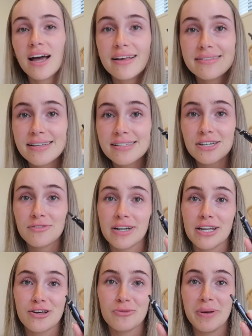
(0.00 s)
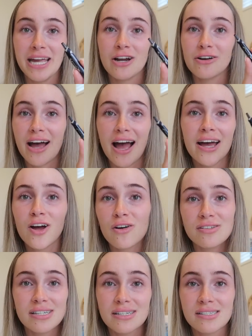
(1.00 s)
It's just a really good pen, okay? It
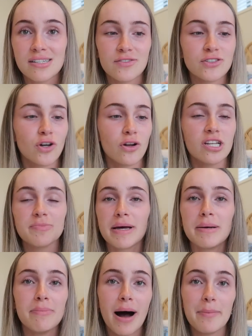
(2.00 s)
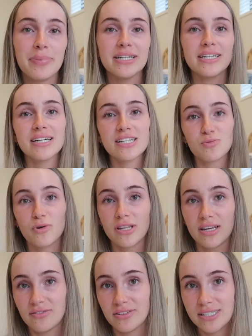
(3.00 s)
costs like $7, but in my opinion, it's worth
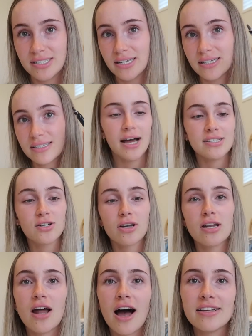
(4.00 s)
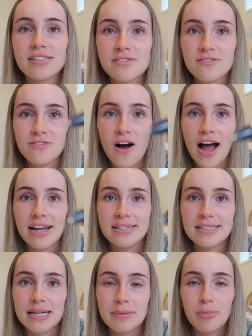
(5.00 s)
every cent. It's got a nice fine
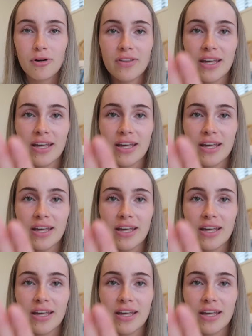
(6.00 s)
tip on